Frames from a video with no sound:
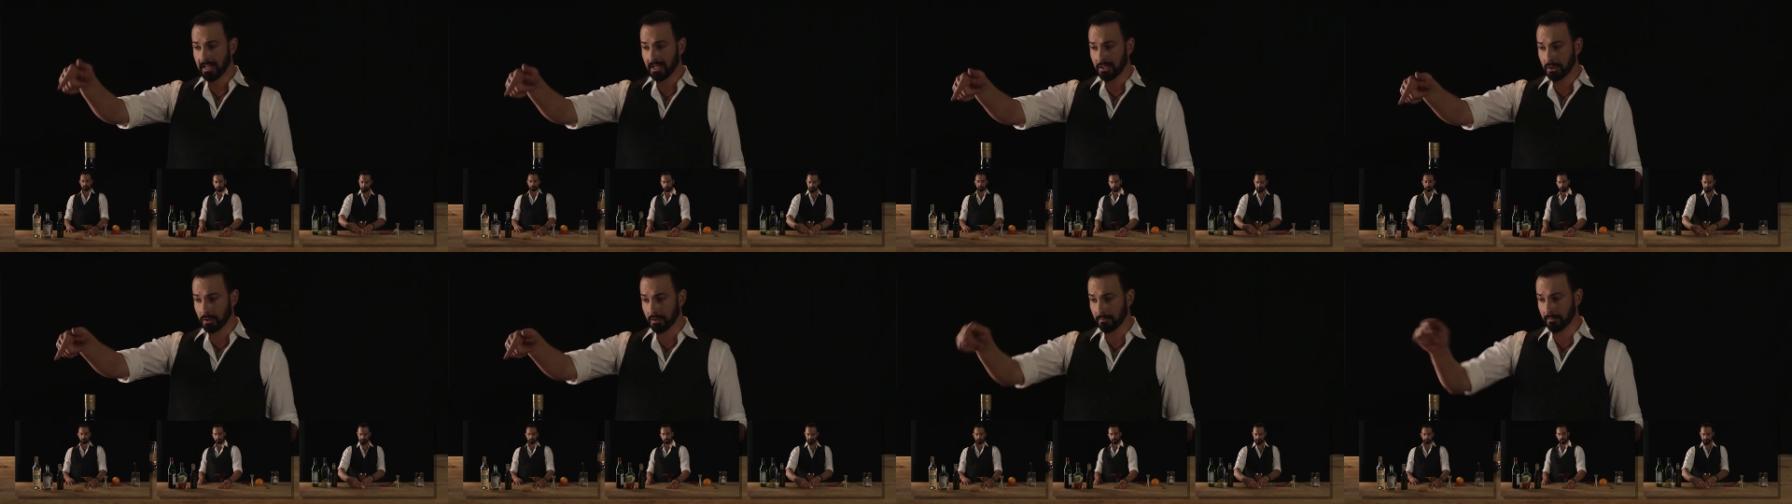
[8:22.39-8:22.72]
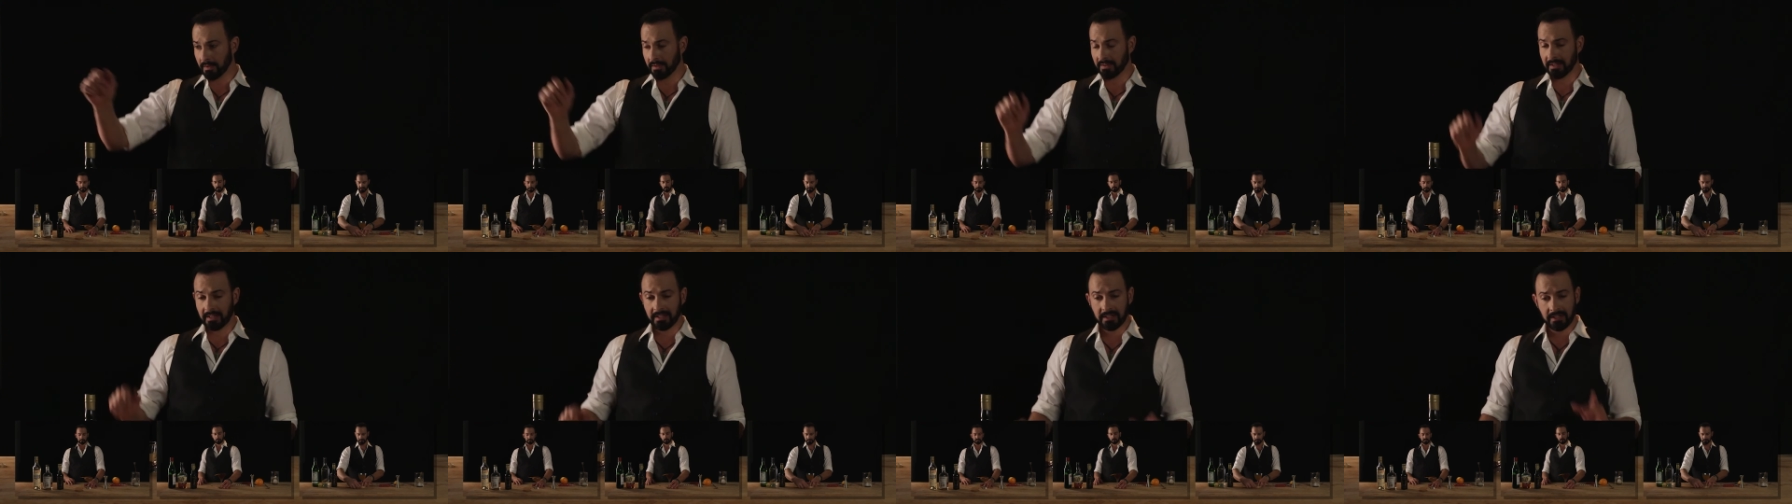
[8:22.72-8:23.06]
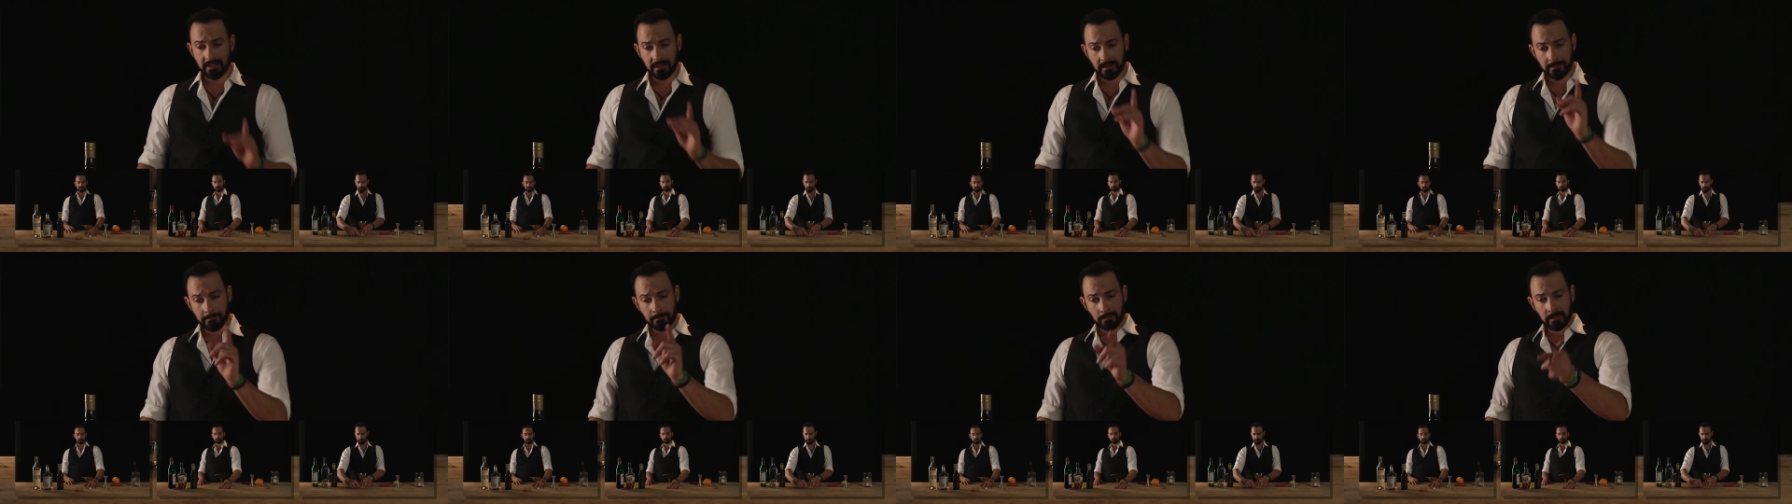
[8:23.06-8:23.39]
you can find that
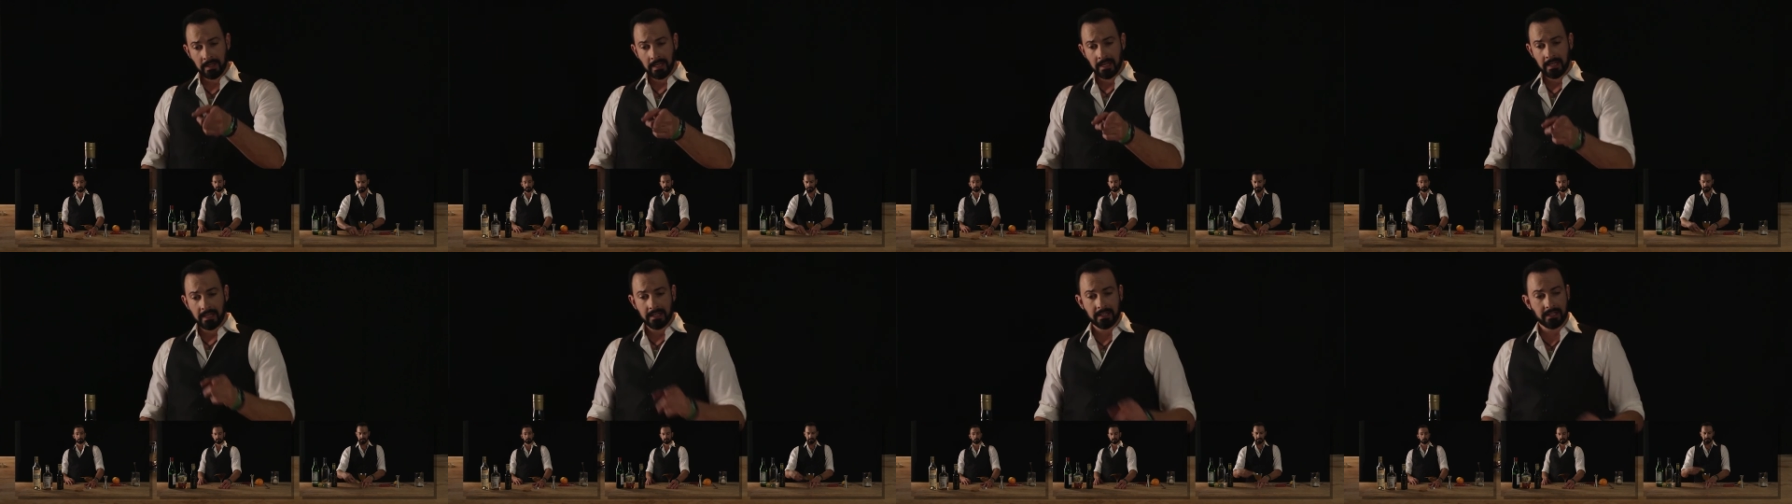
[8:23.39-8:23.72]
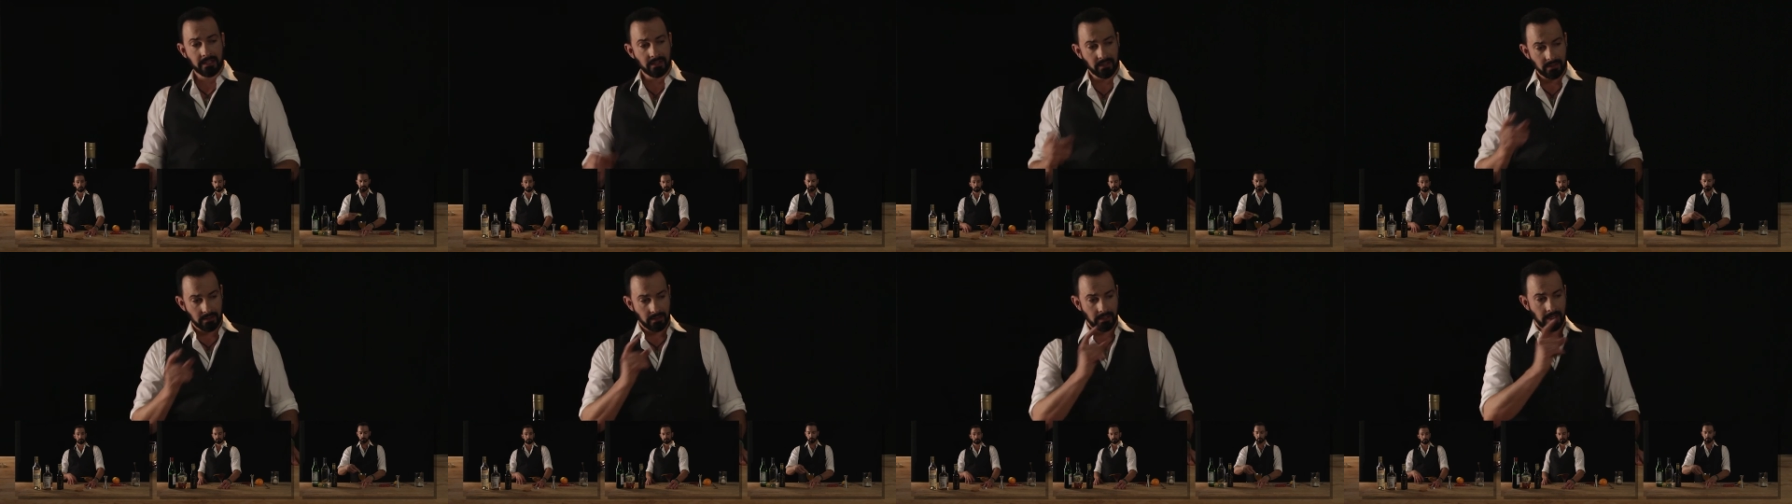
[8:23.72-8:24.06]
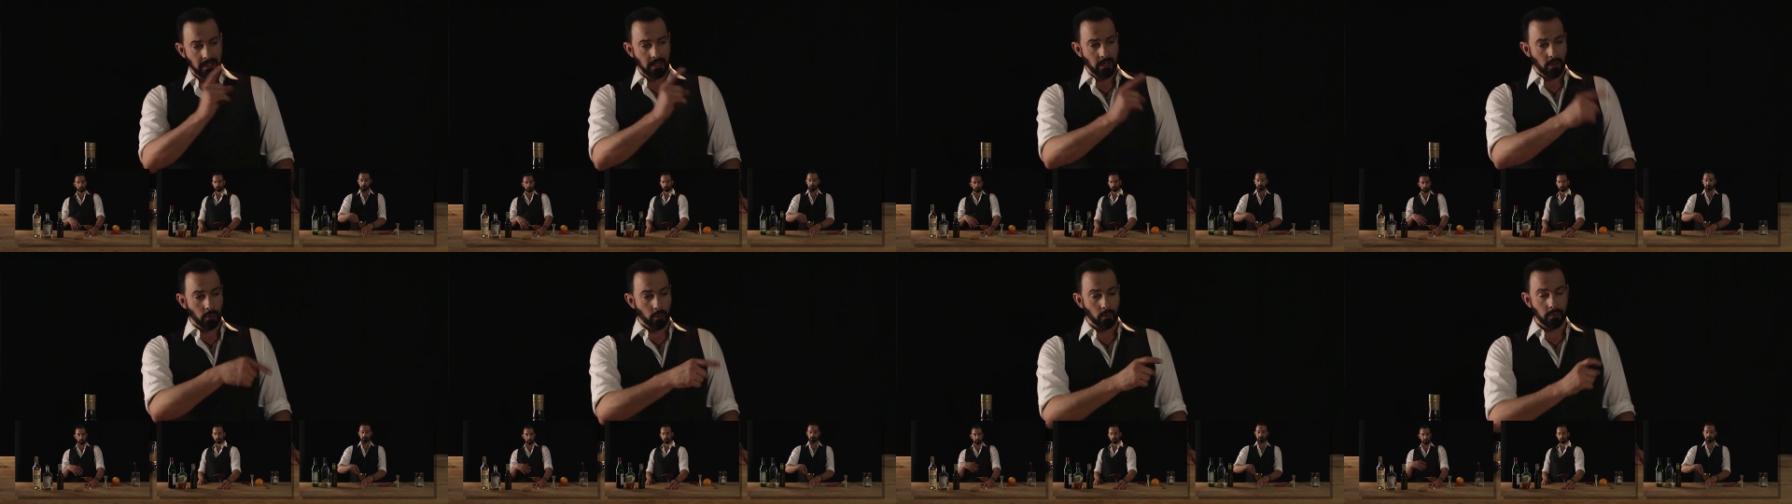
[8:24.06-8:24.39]
here,
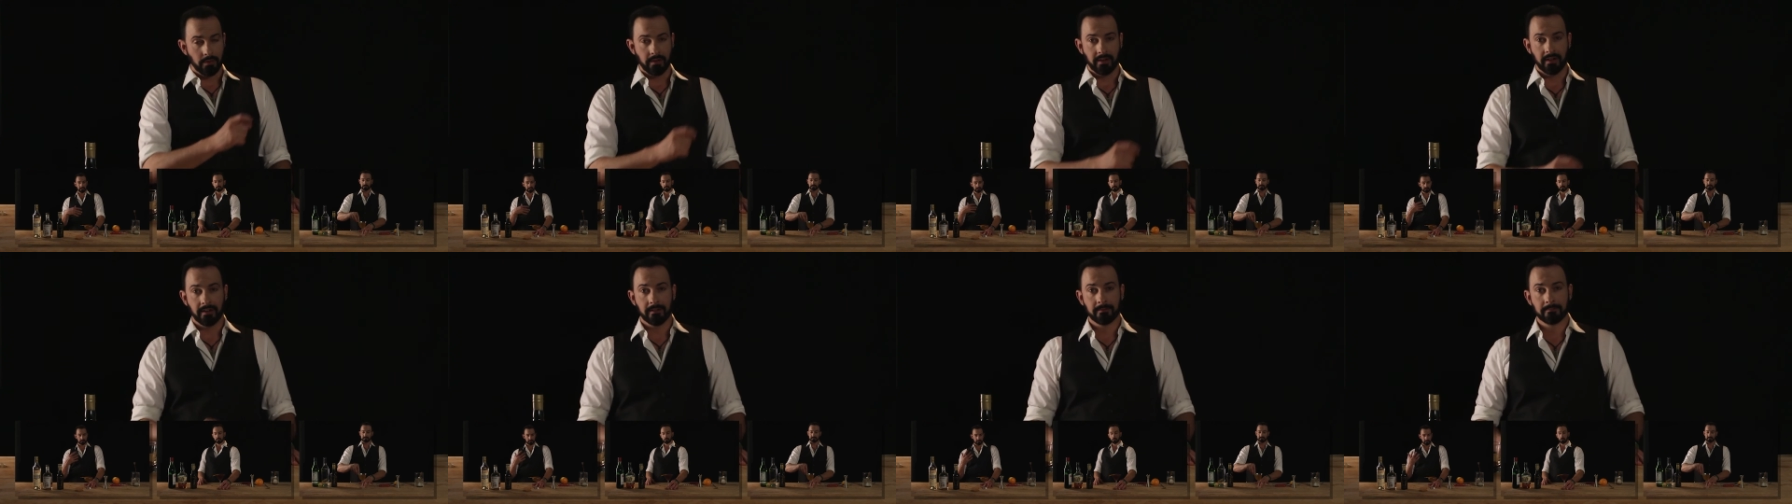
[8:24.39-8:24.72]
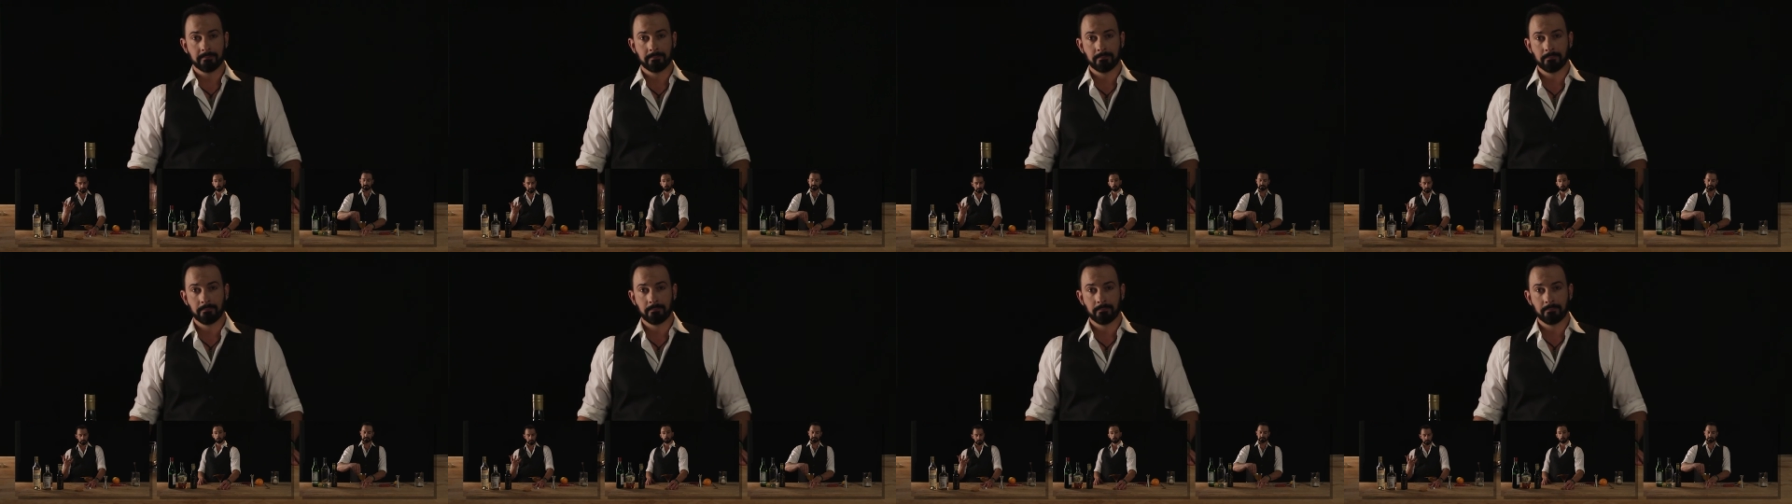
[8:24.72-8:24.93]
or there.